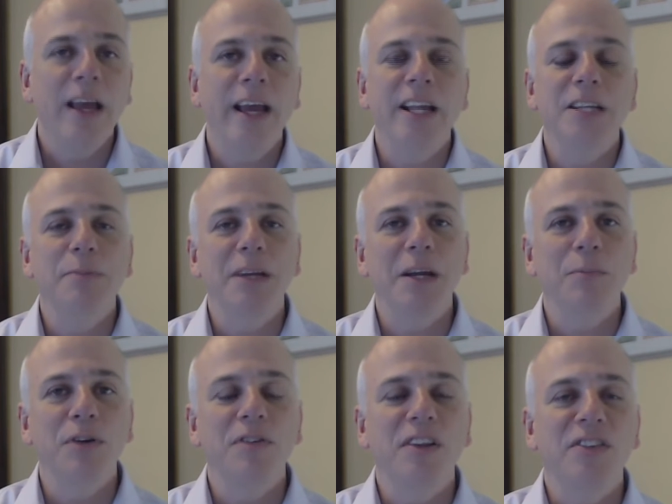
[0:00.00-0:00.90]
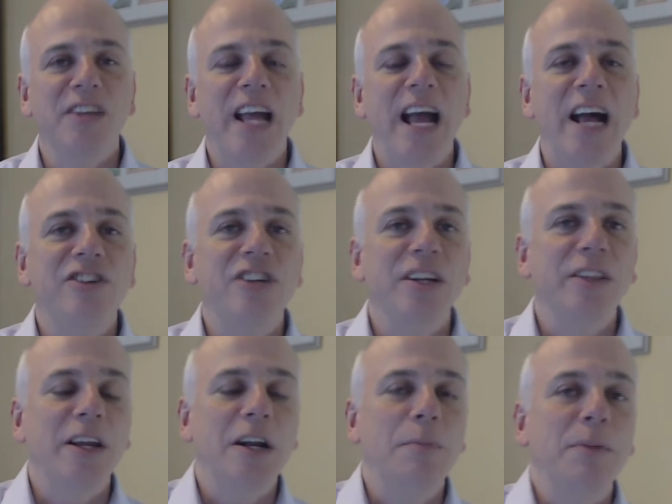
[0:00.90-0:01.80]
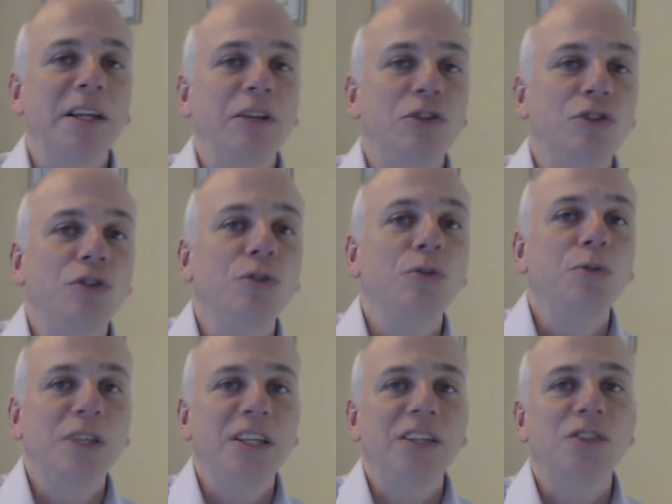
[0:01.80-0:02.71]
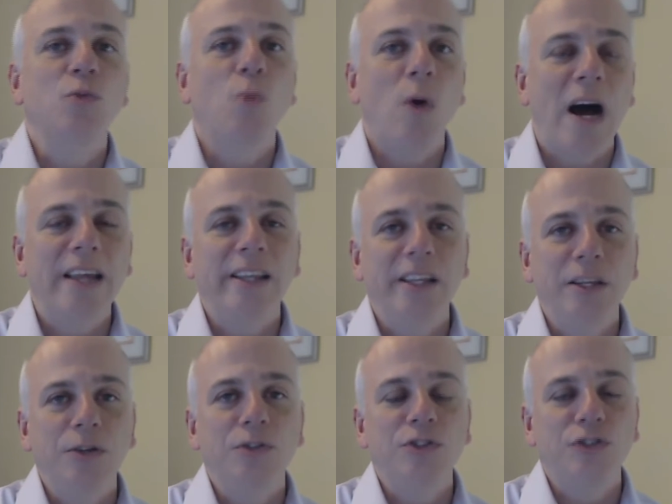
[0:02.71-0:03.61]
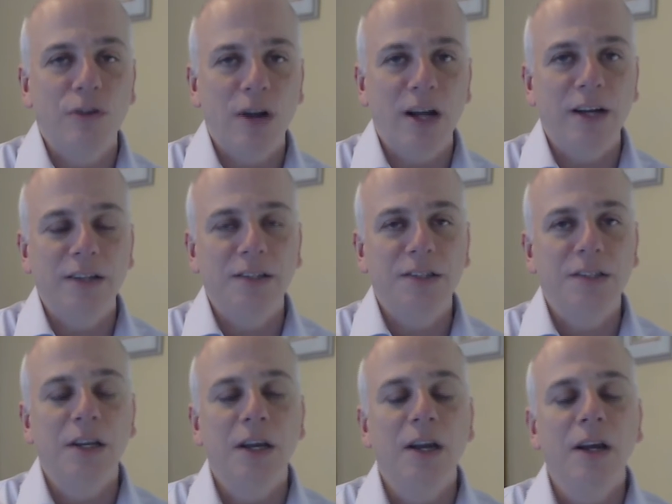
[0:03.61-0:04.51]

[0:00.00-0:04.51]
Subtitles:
and it's being approved as an adjunct therapy to these widely used drugs,